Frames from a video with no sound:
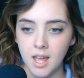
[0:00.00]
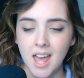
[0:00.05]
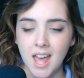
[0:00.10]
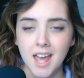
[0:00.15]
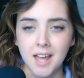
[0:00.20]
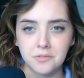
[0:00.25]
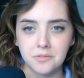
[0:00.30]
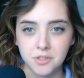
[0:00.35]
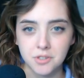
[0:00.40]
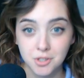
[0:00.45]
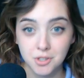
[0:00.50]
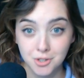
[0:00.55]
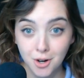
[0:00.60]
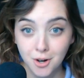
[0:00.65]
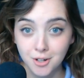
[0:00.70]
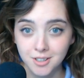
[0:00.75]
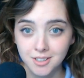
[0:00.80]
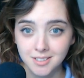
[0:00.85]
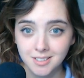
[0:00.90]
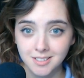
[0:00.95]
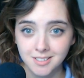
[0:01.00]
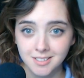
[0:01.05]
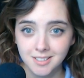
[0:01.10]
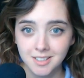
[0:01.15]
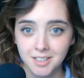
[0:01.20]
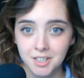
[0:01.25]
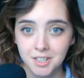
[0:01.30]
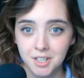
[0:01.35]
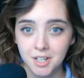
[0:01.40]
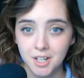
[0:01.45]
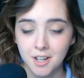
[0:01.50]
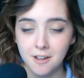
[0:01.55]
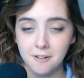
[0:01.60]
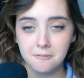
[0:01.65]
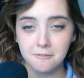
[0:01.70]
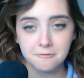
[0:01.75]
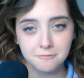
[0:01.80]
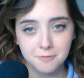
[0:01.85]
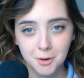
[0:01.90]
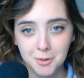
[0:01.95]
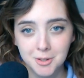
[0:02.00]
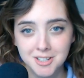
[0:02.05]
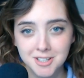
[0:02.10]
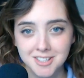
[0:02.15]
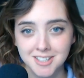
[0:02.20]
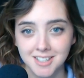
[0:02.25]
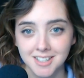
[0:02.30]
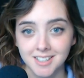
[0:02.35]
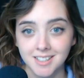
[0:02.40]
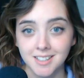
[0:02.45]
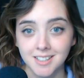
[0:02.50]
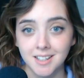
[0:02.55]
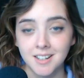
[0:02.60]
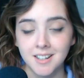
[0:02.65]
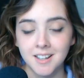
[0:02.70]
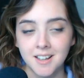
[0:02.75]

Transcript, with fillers: And start focusing